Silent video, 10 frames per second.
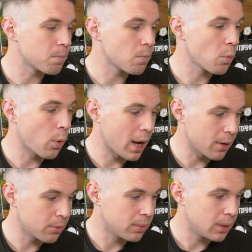
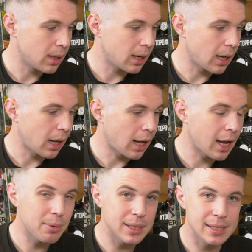Well,
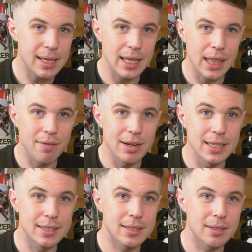I would say there
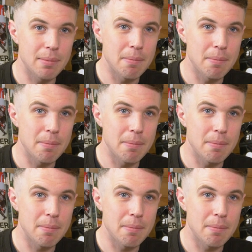is